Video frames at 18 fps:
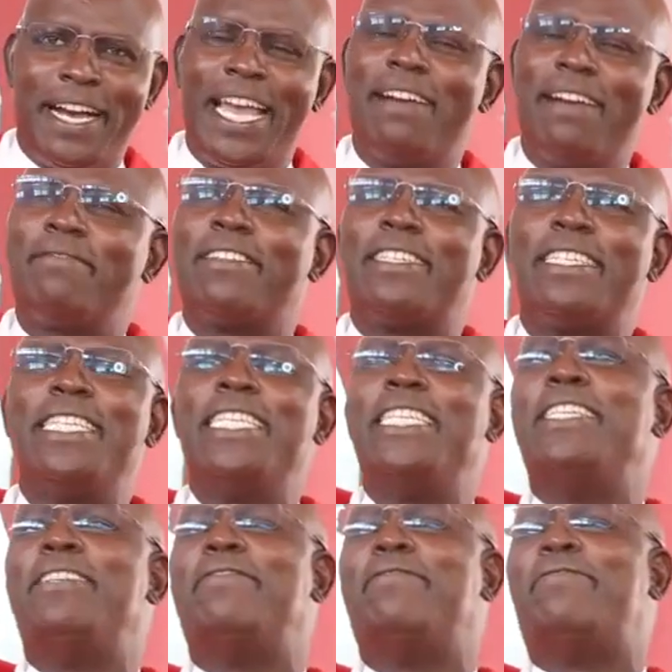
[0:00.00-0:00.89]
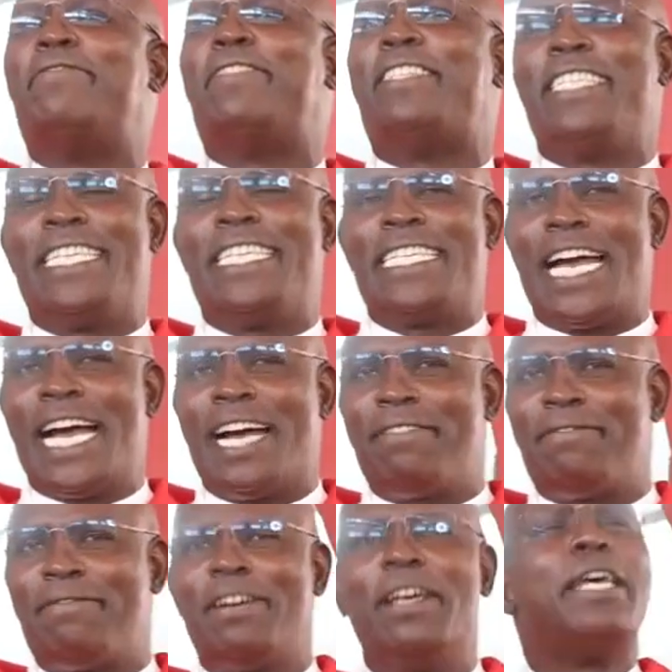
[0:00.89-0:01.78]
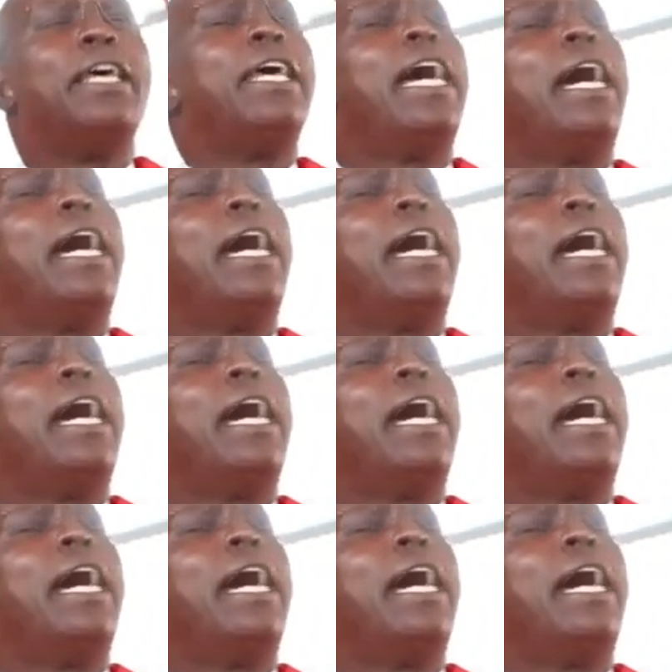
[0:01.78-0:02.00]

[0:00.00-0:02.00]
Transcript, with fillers: I have grieved enough.